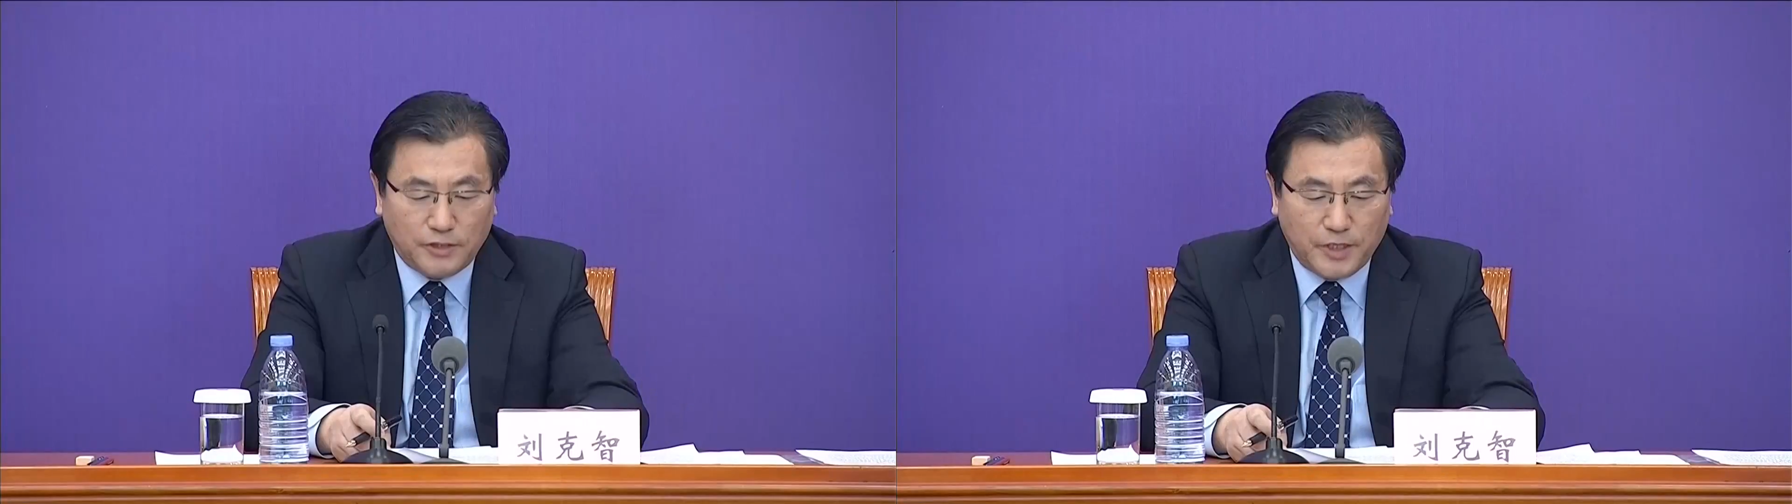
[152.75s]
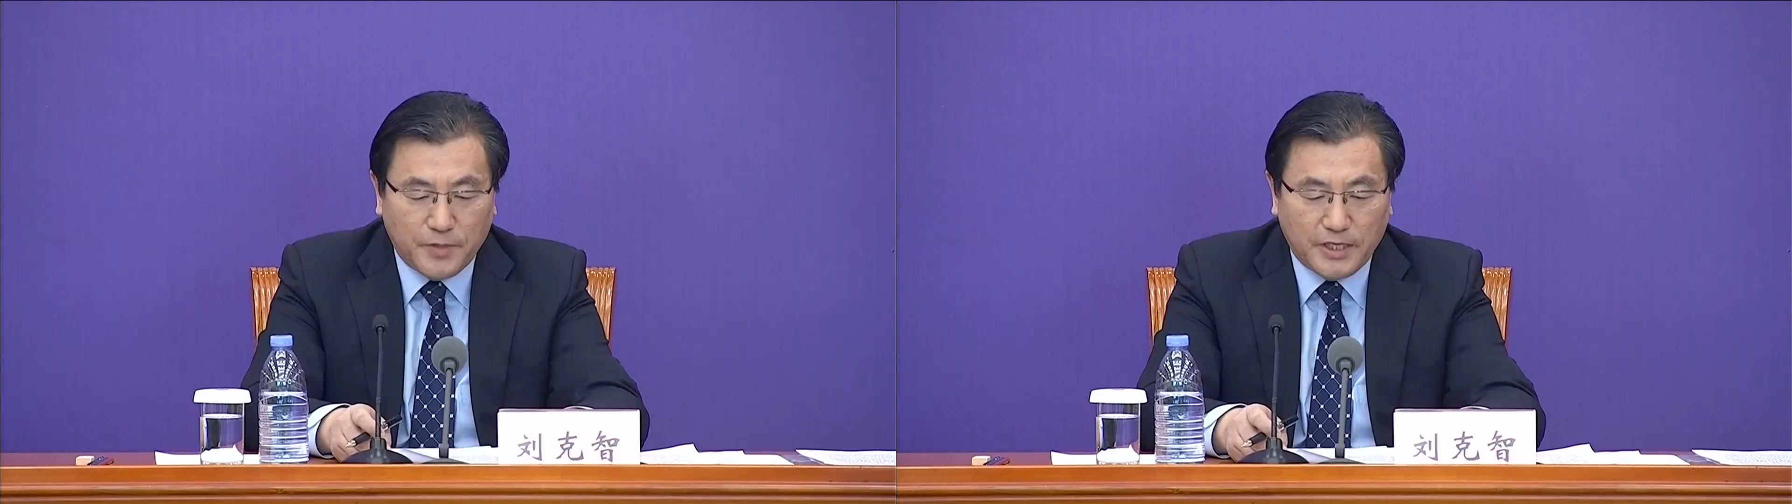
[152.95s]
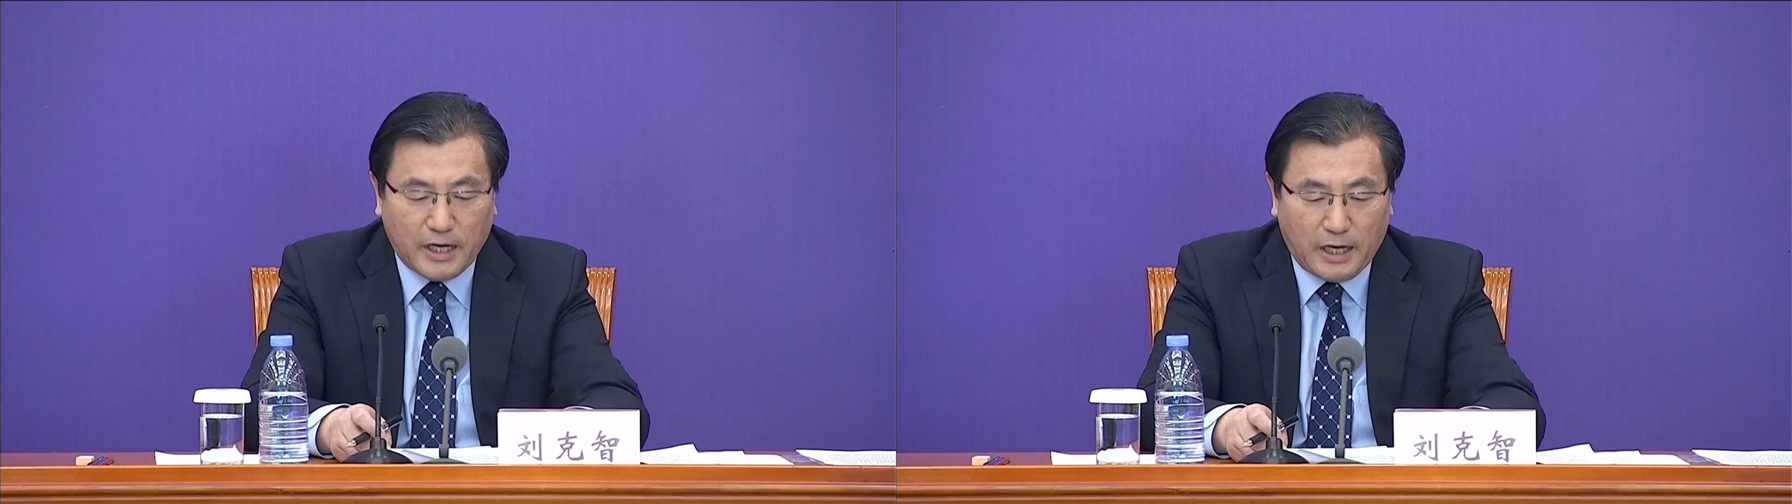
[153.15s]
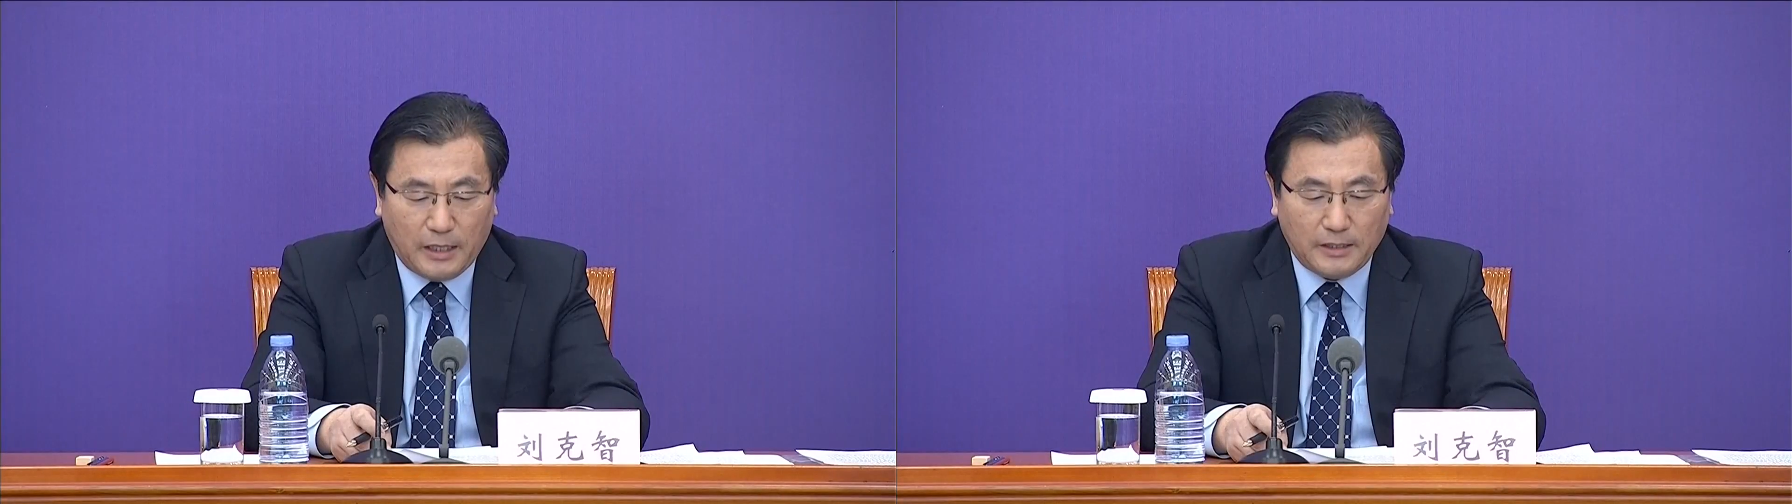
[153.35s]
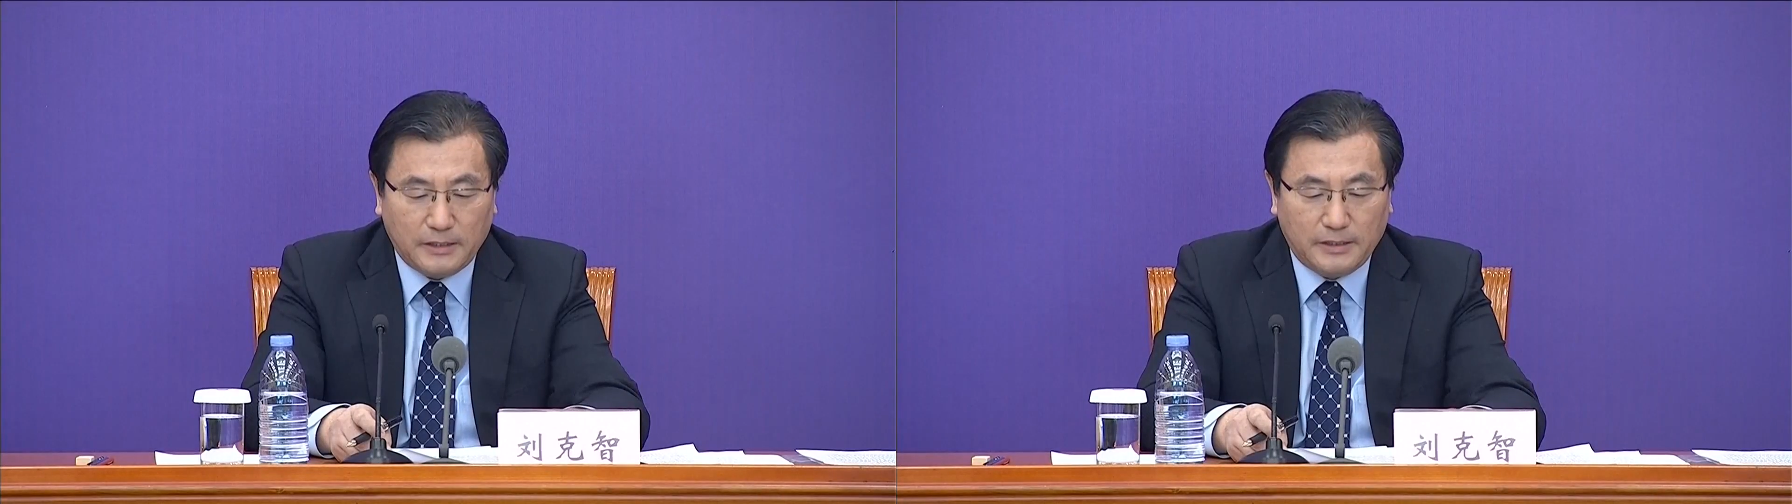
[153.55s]
some
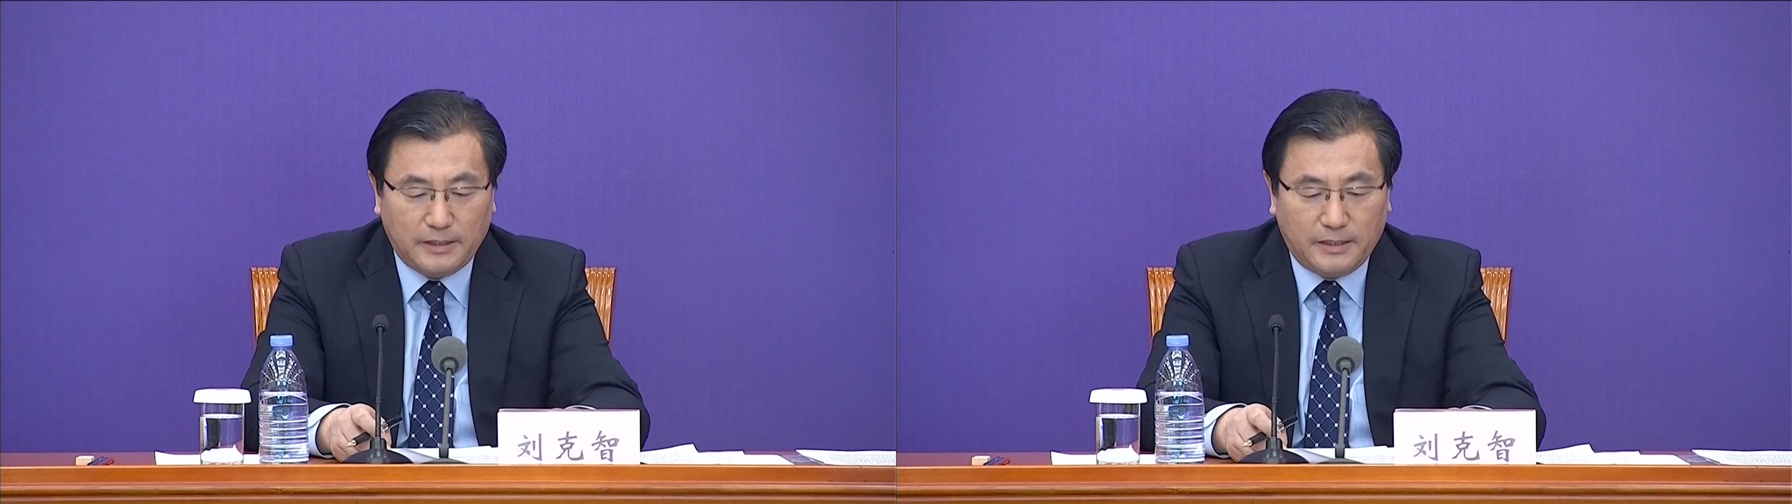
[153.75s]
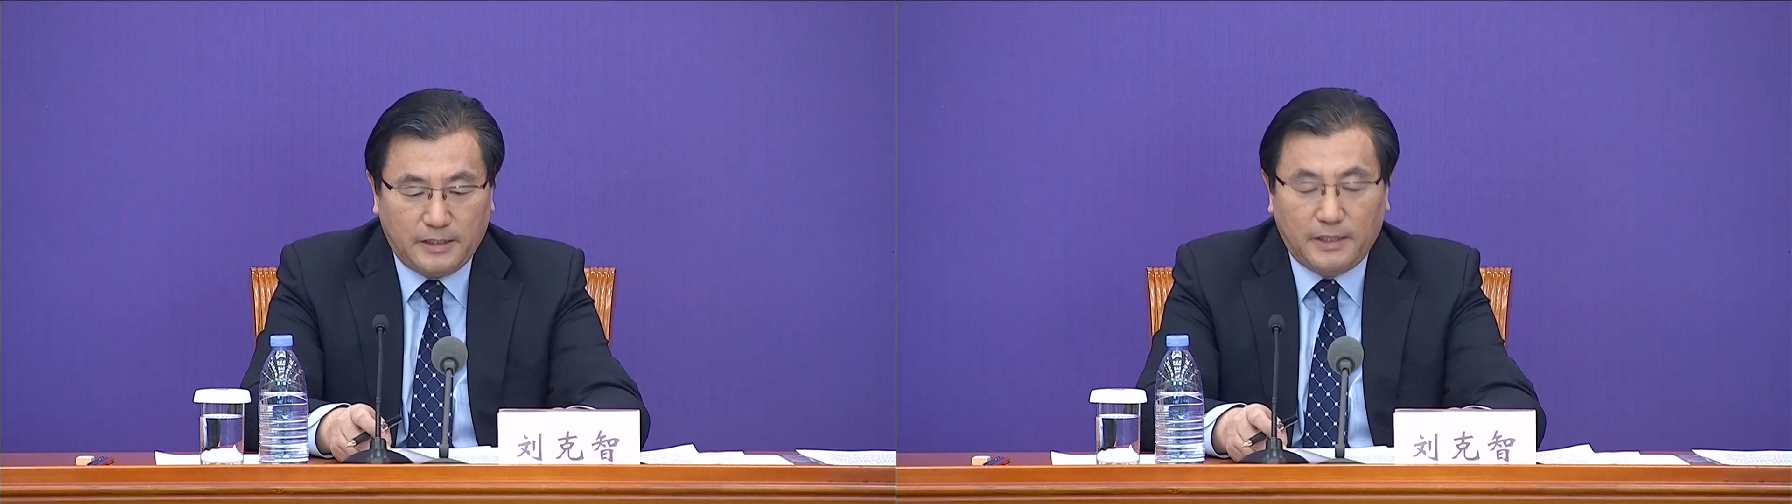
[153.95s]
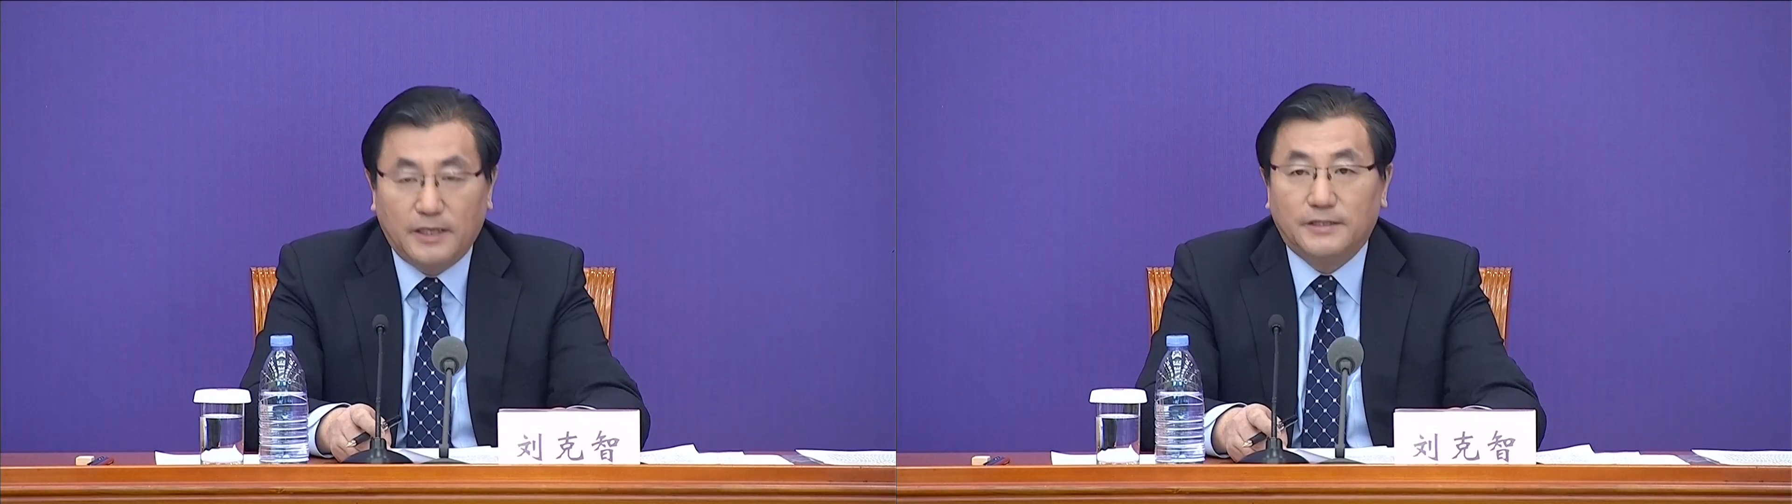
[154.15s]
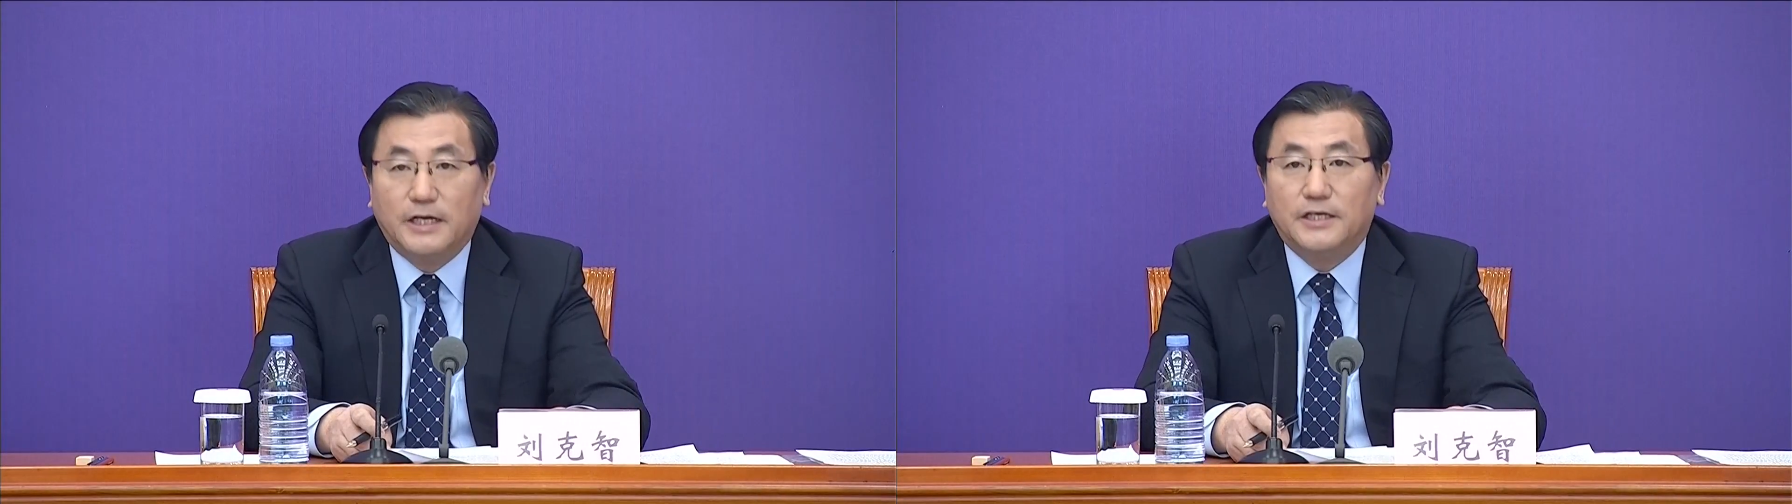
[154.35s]
difficult agencies.